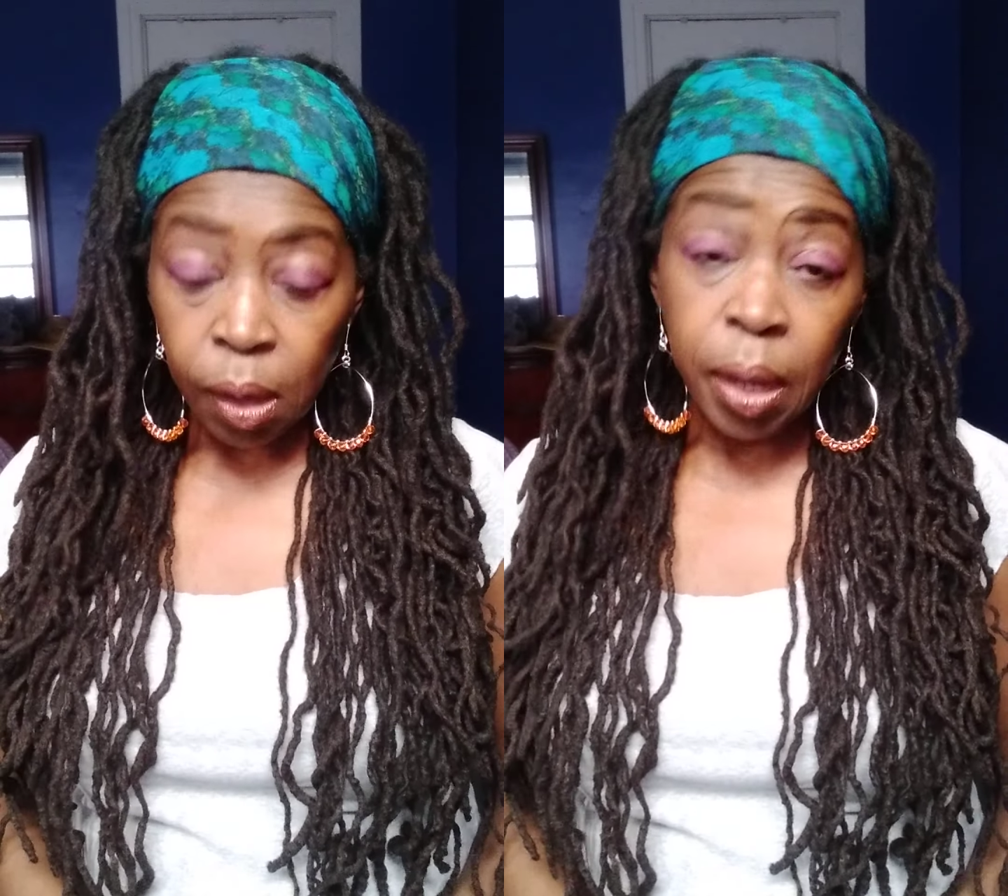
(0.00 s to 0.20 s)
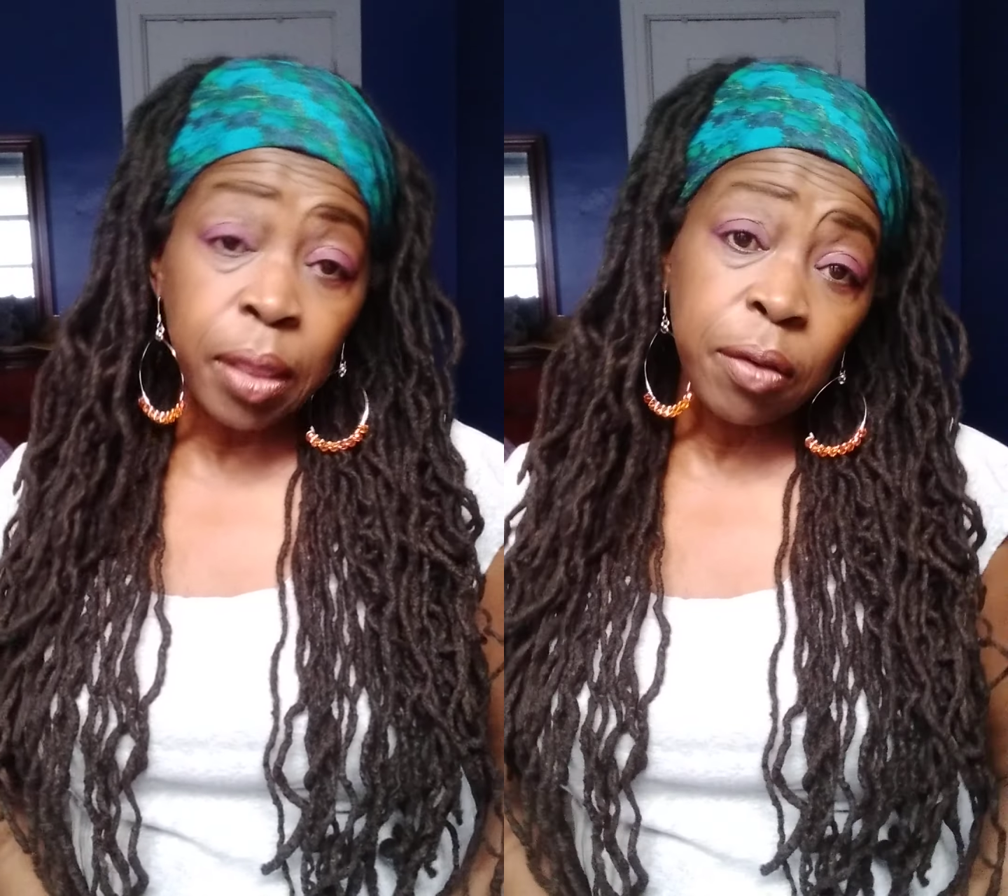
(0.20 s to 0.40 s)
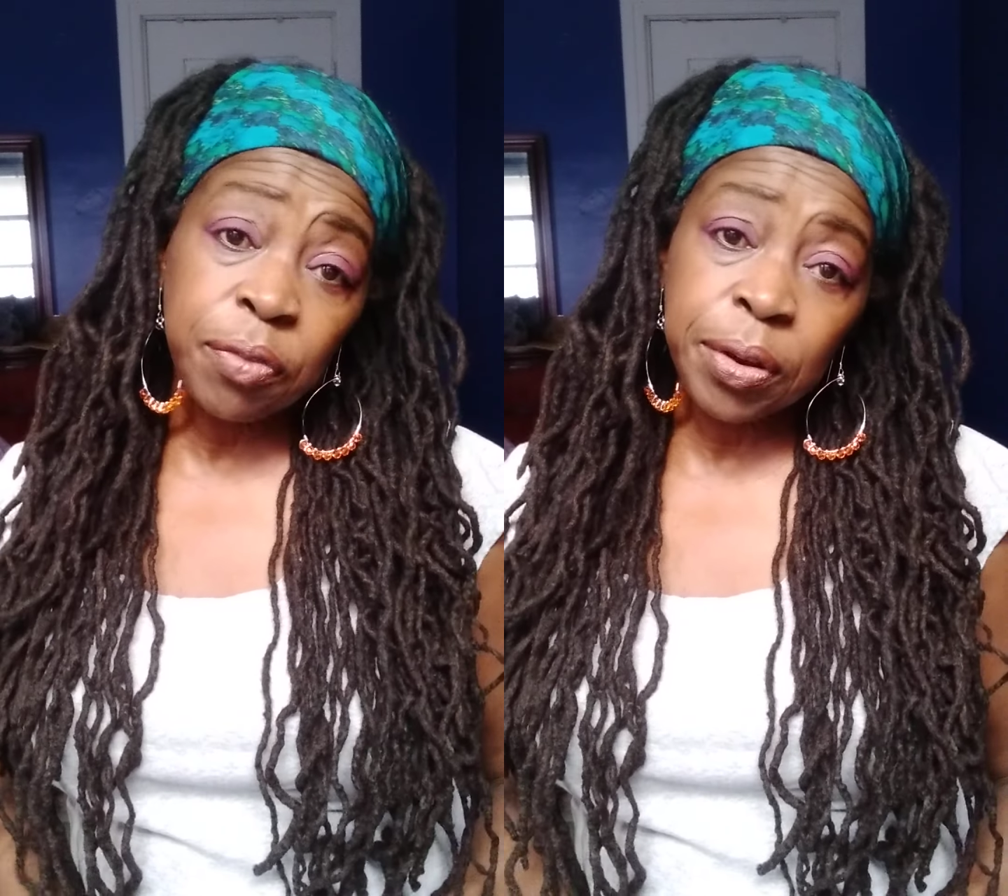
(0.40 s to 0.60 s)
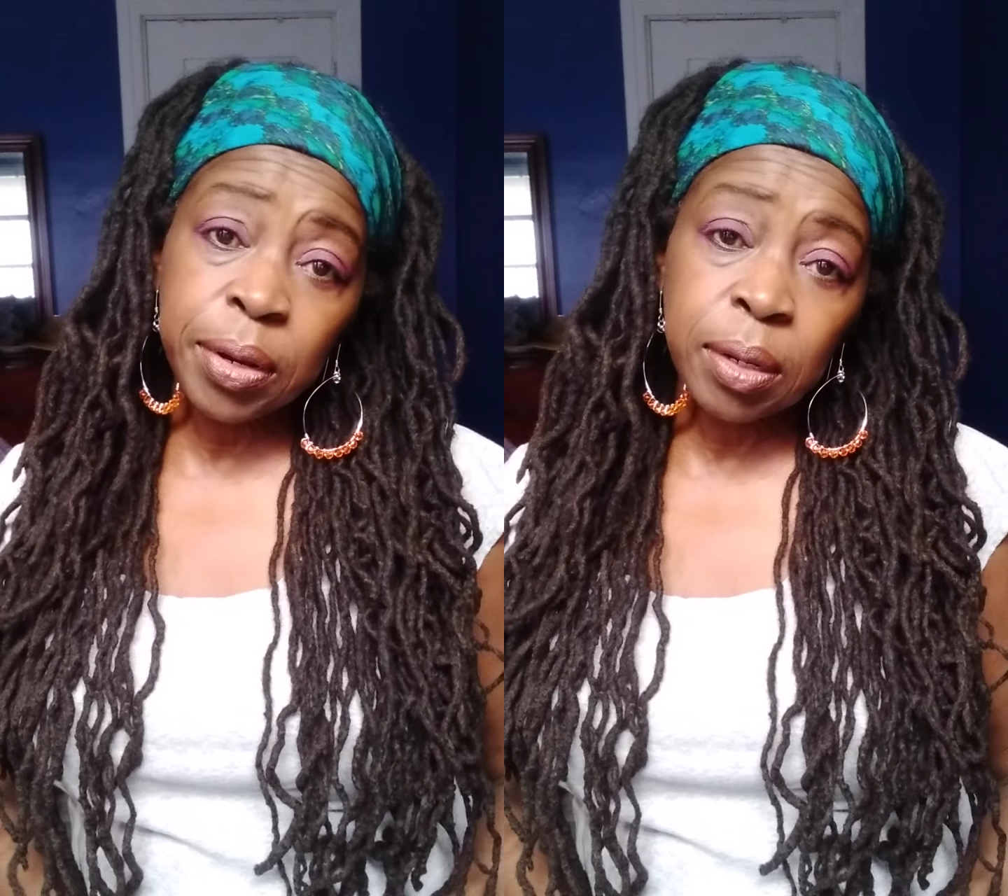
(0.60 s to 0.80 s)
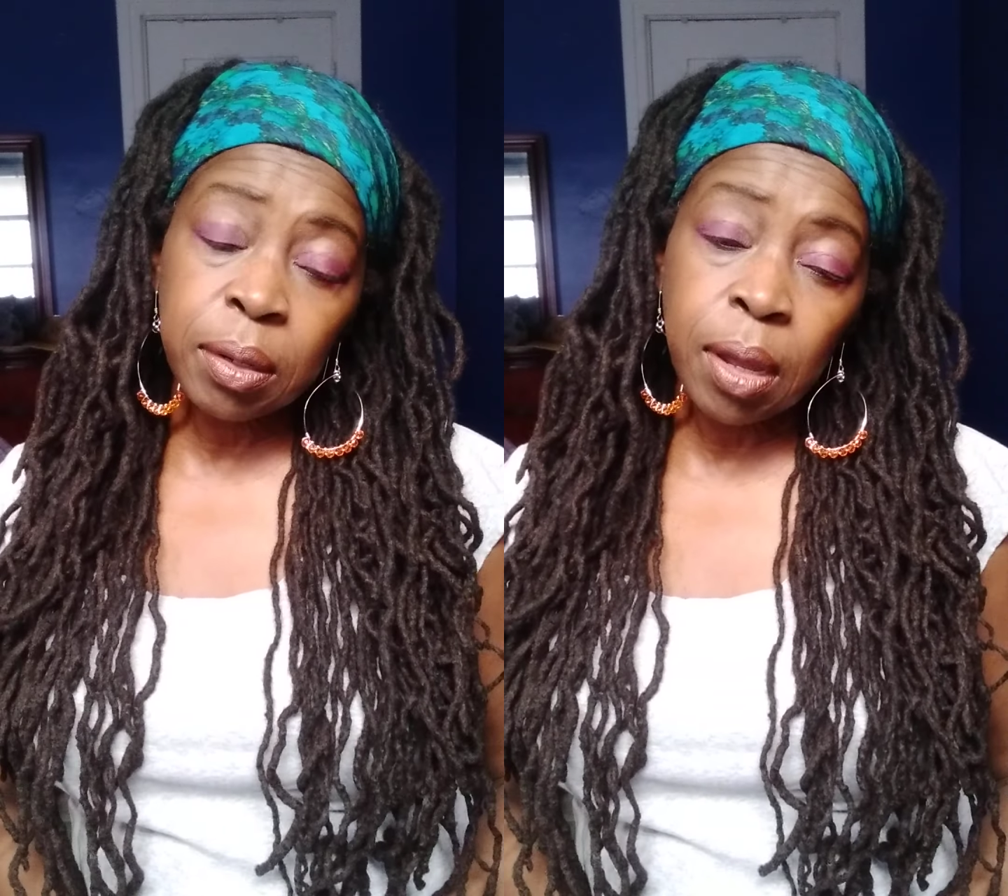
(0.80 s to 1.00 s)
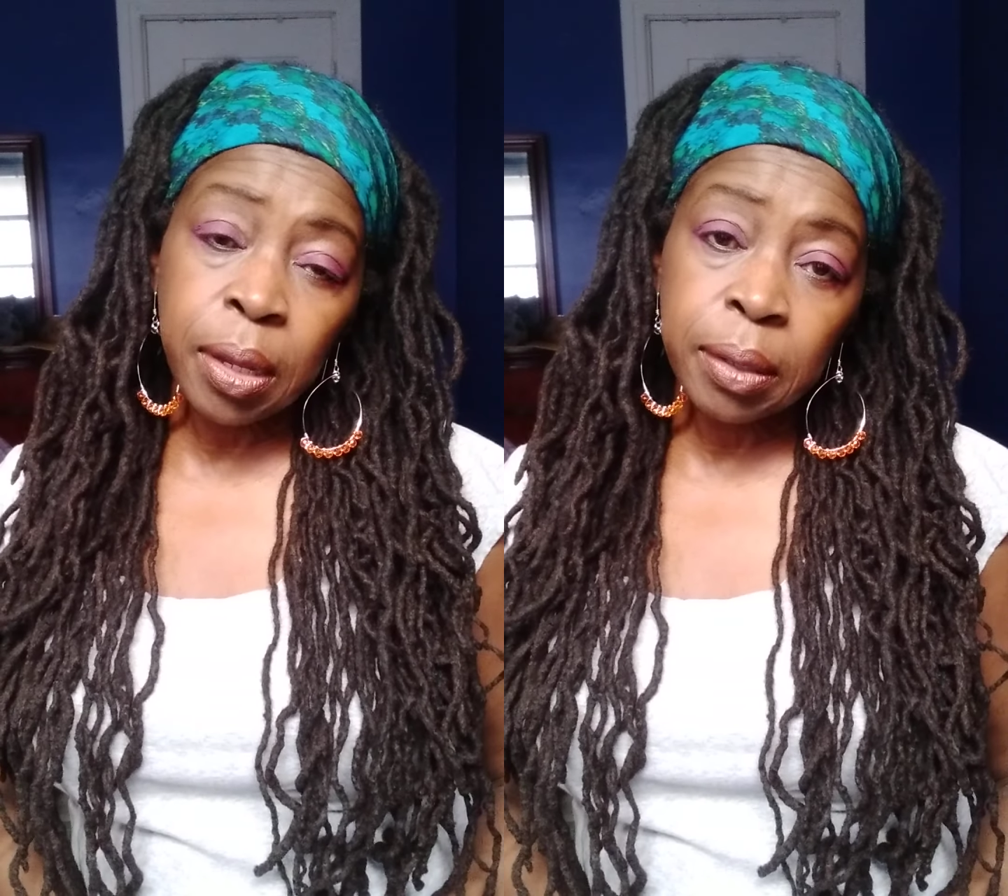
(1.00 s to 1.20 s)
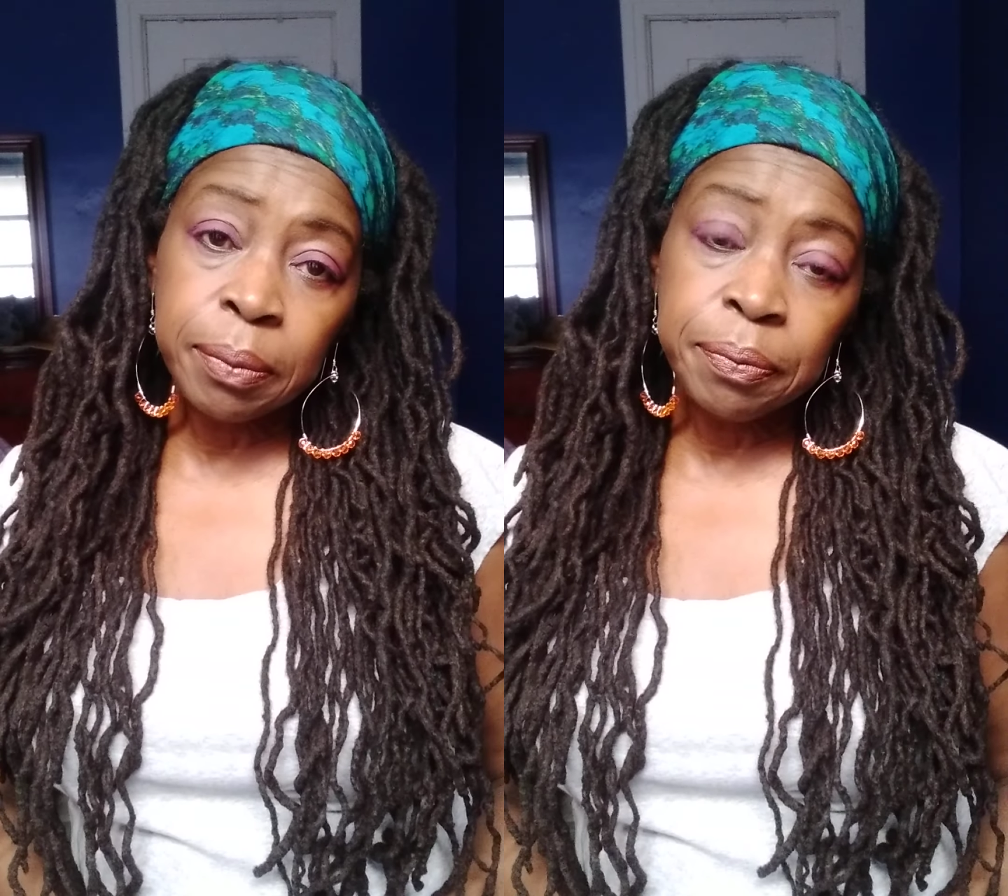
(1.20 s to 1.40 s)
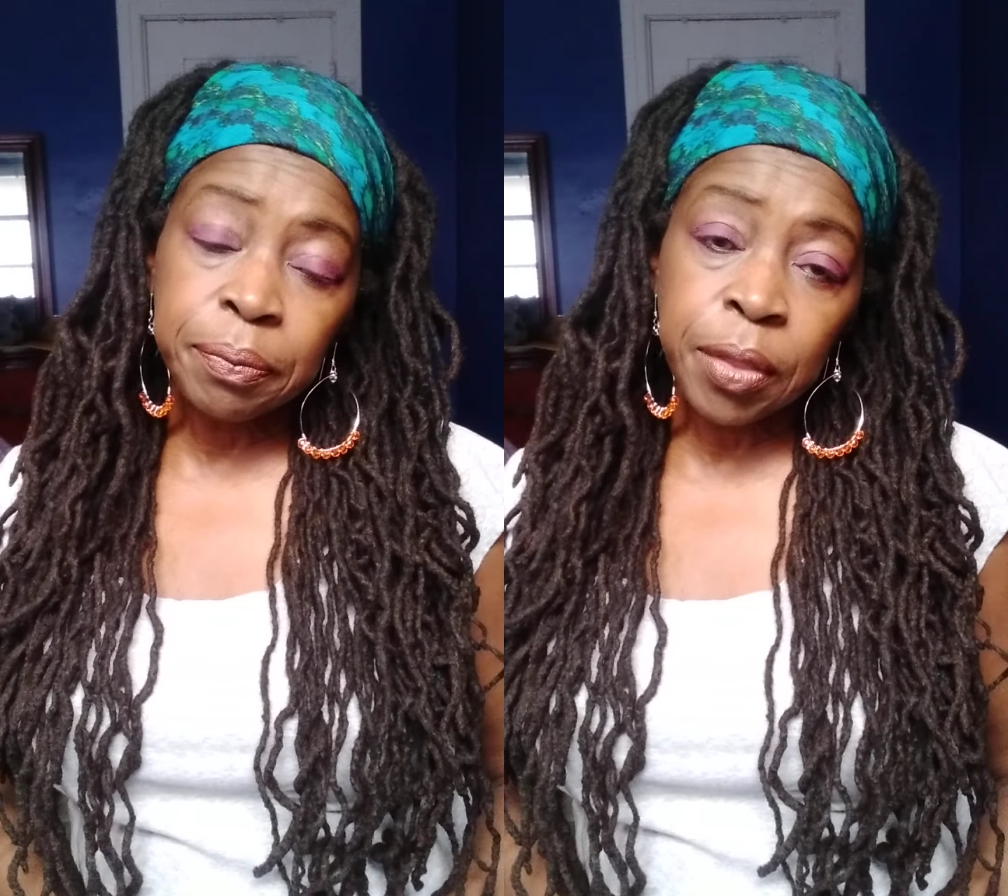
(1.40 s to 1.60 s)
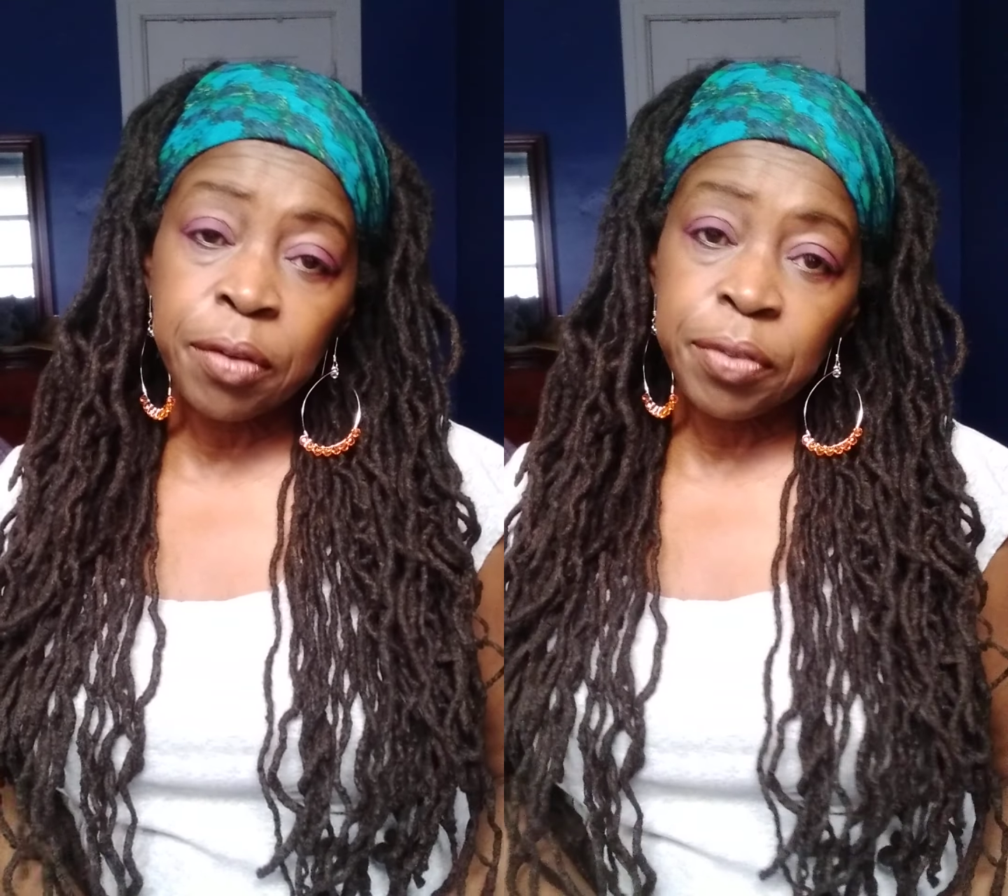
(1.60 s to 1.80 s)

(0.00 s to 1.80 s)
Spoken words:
And there are